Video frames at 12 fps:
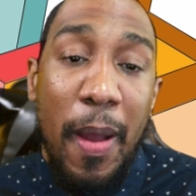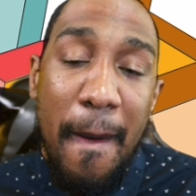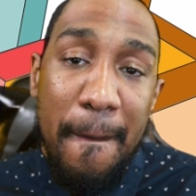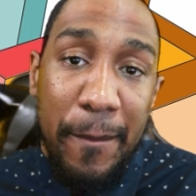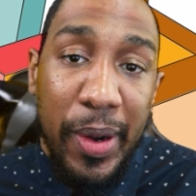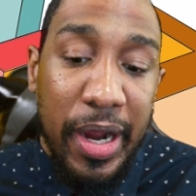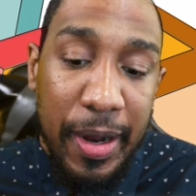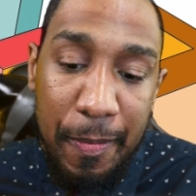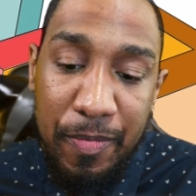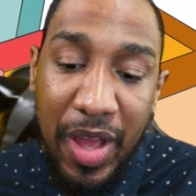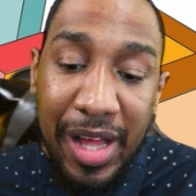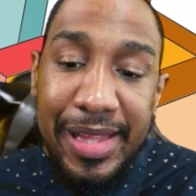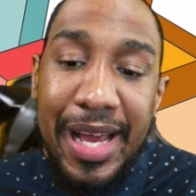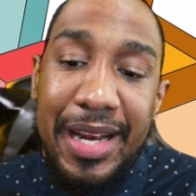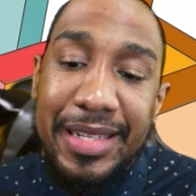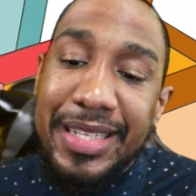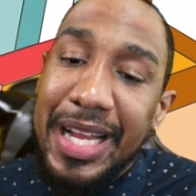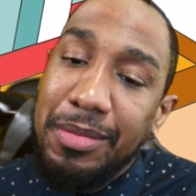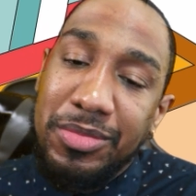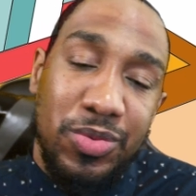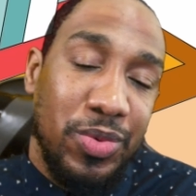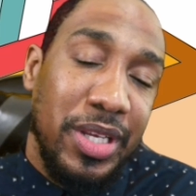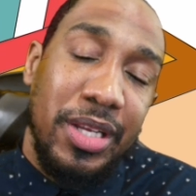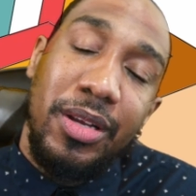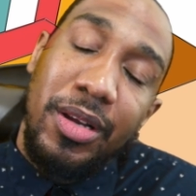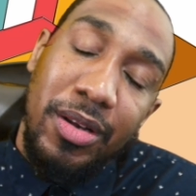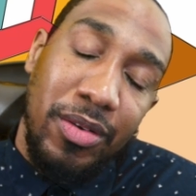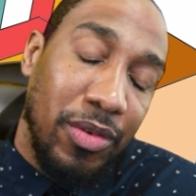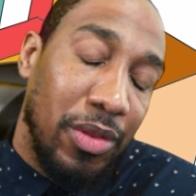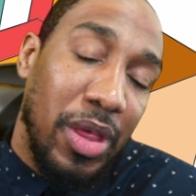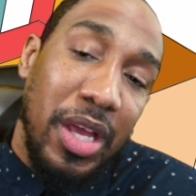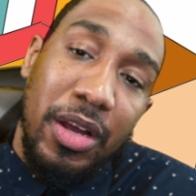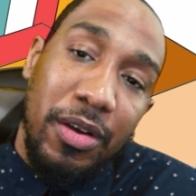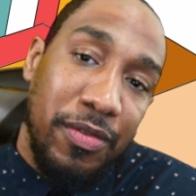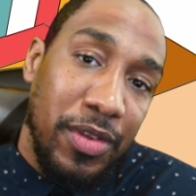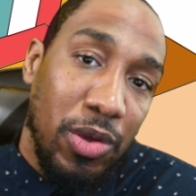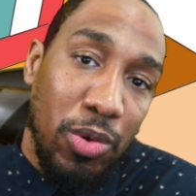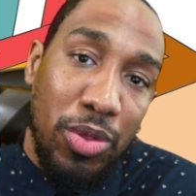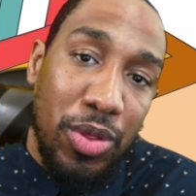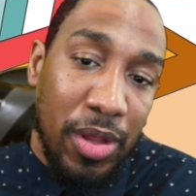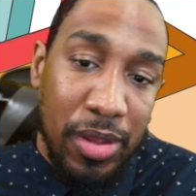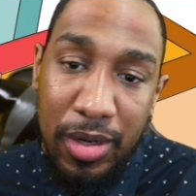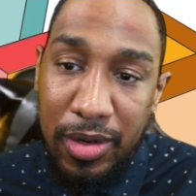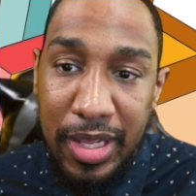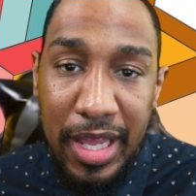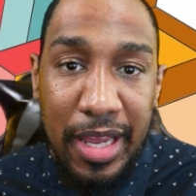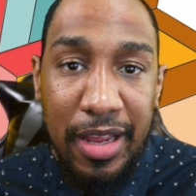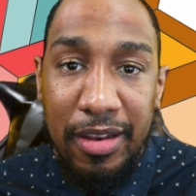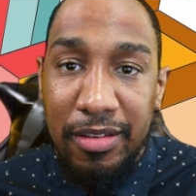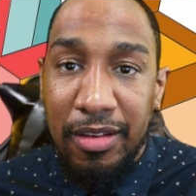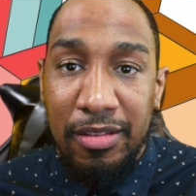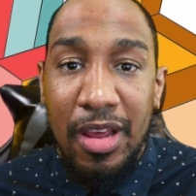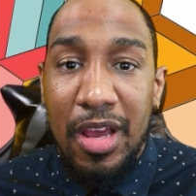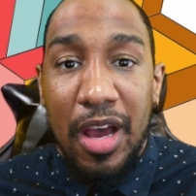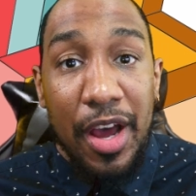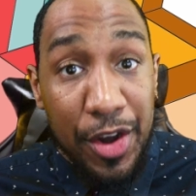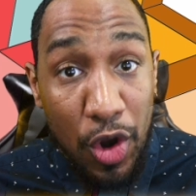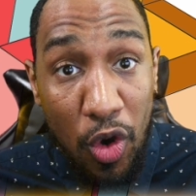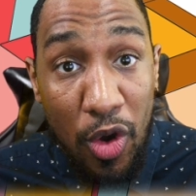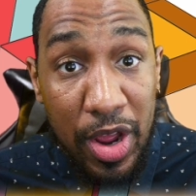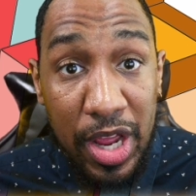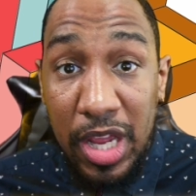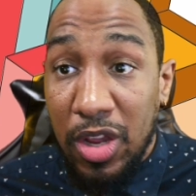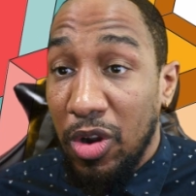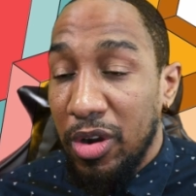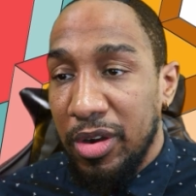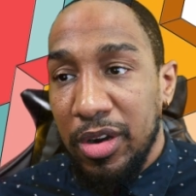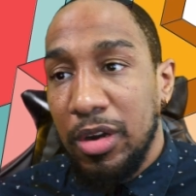But a lot of times we think of youth or little kids as annoying, or, oh,